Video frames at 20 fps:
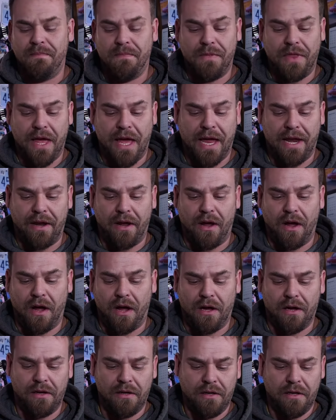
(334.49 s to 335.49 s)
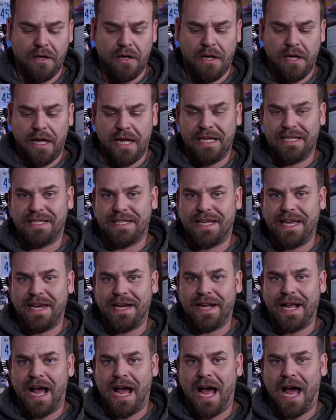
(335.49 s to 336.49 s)
that uh, it's
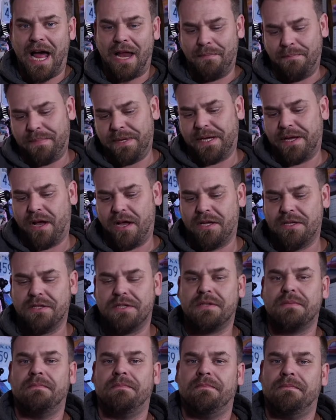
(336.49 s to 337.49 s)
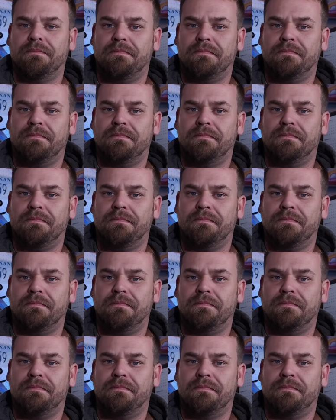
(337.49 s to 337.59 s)
getting hot because